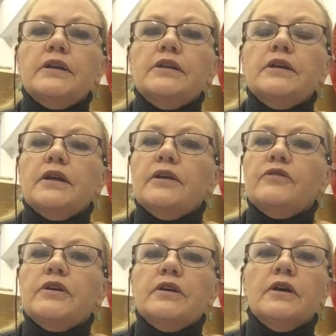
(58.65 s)
any
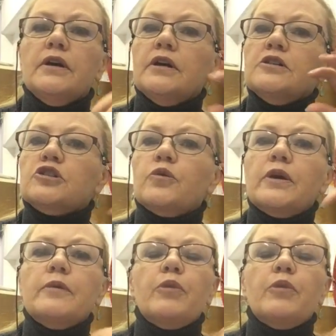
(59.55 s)
heavy square